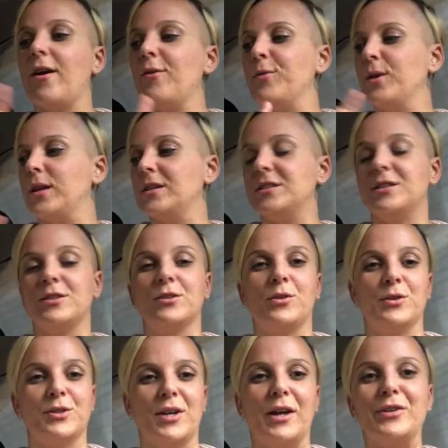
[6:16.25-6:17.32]
I realize I just
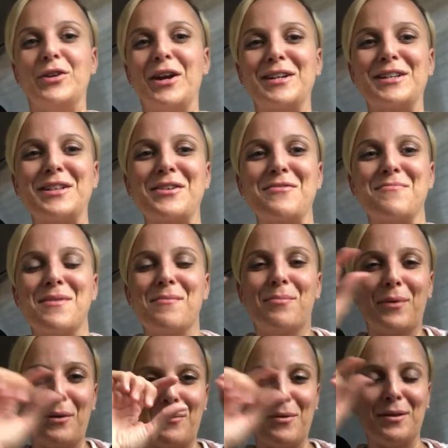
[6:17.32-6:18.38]
got sidetracked a little bit,
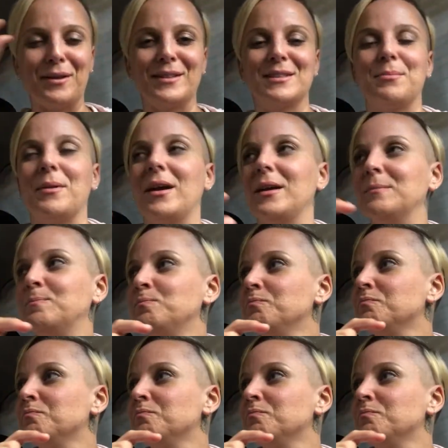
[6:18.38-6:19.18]
but I will explain